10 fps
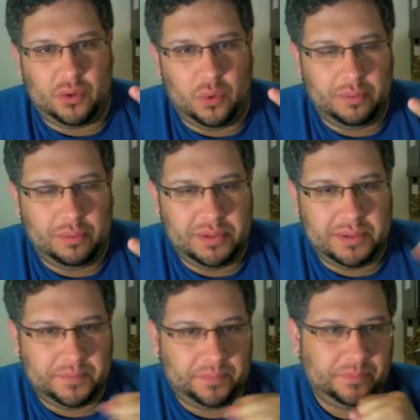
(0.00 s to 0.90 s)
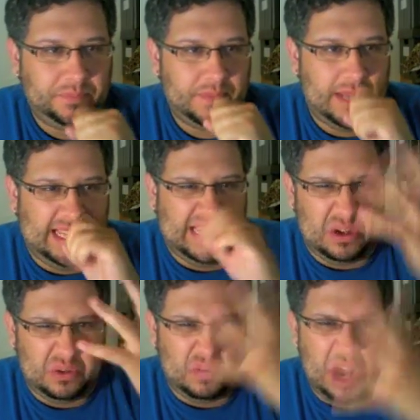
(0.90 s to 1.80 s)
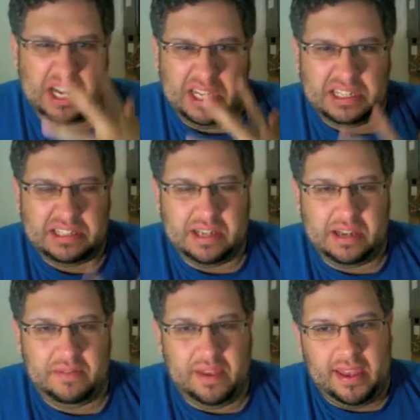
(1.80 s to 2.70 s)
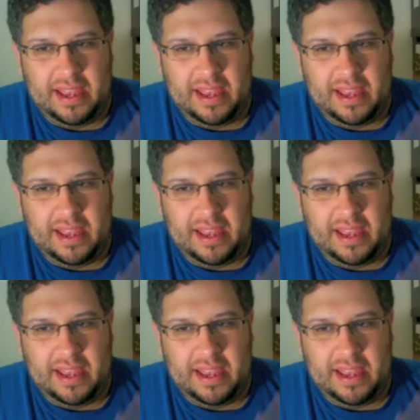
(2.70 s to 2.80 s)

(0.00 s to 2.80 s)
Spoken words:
corpse and like all rotting and stuff,